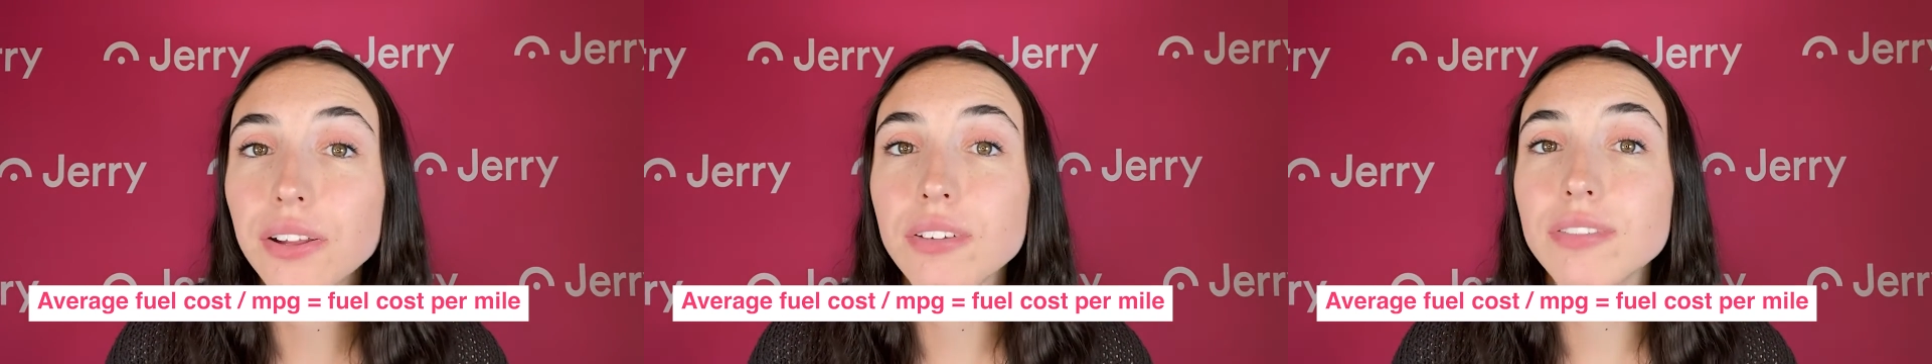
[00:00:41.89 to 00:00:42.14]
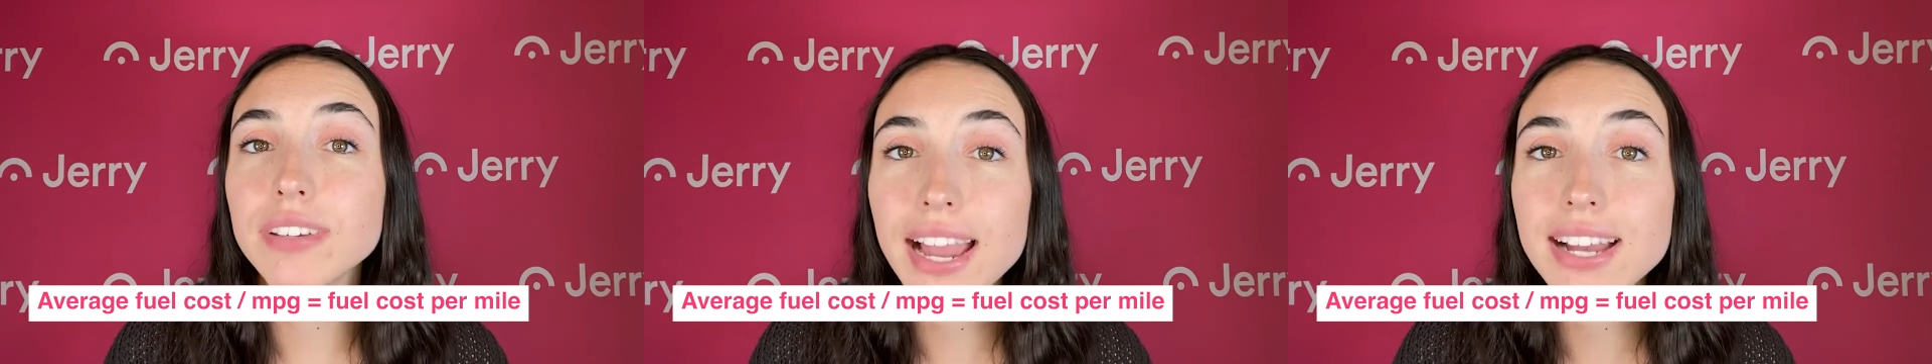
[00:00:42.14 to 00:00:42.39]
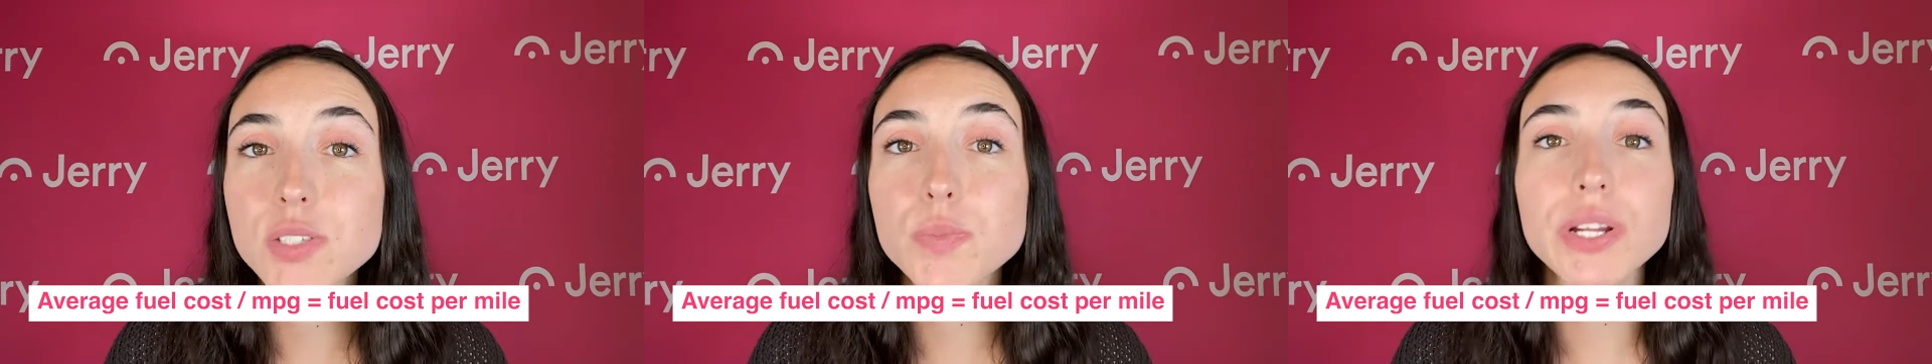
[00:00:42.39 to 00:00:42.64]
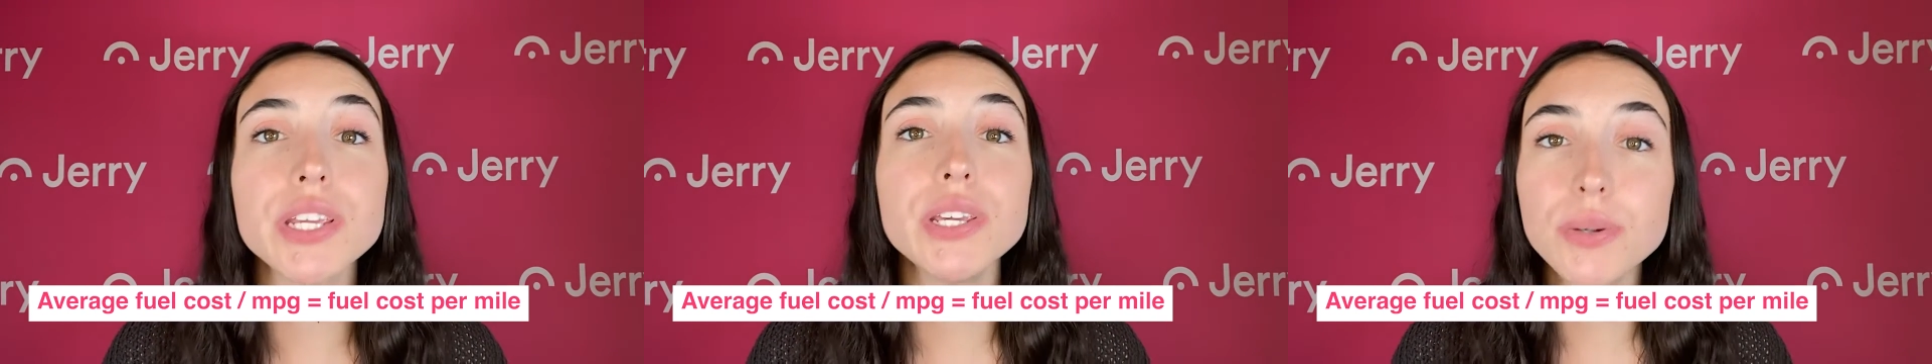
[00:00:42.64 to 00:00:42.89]
of gas where
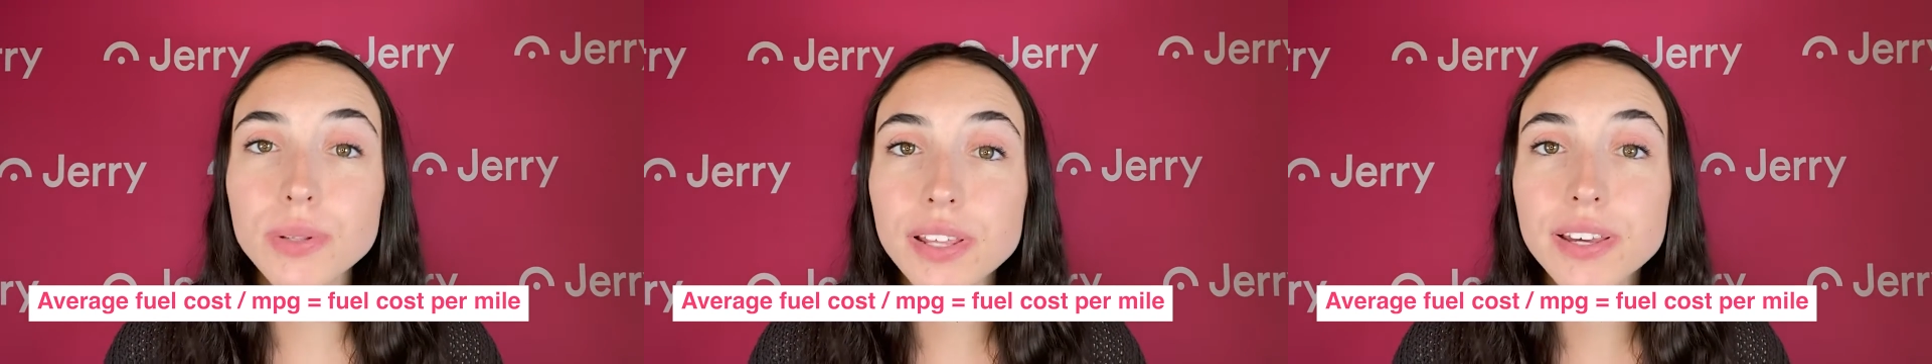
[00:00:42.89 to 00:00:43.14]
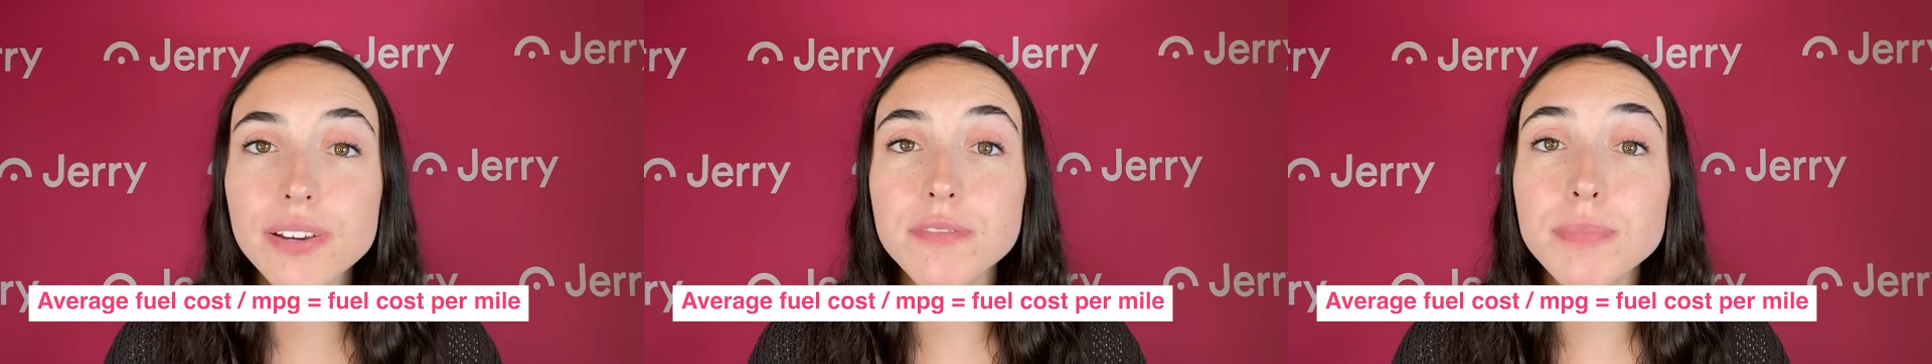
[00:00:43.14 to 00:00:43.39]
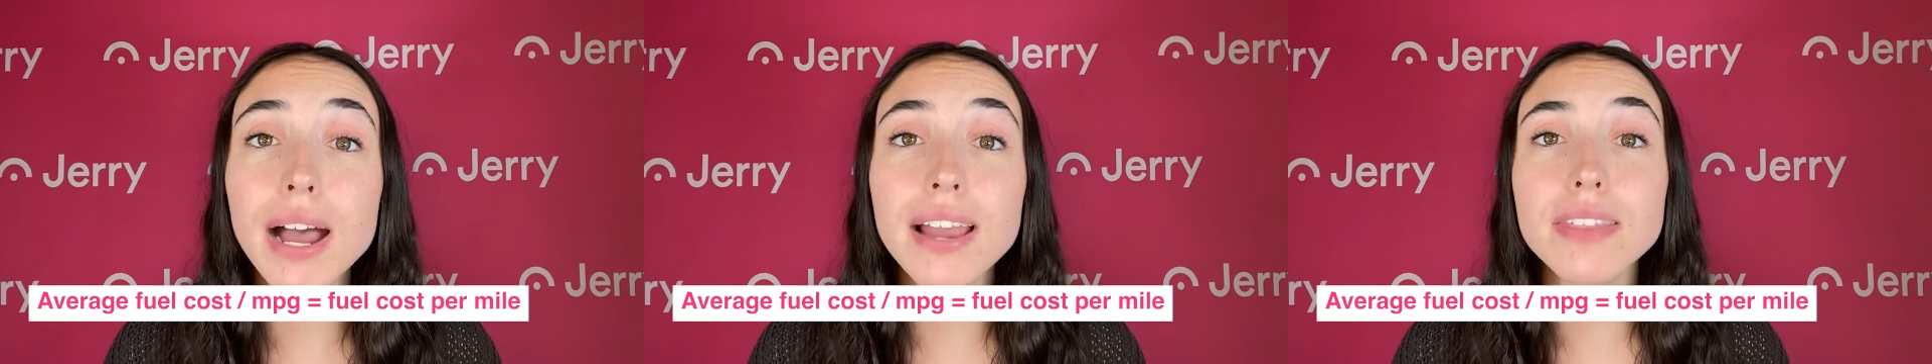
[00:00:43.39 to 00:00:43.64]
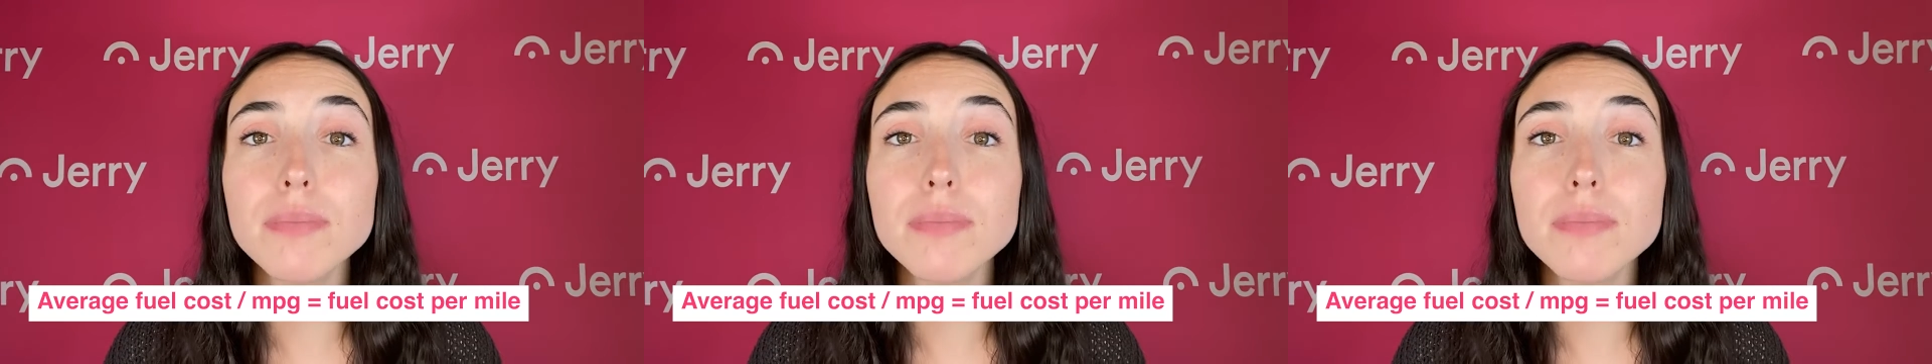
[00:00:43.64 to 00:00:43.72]
you live by the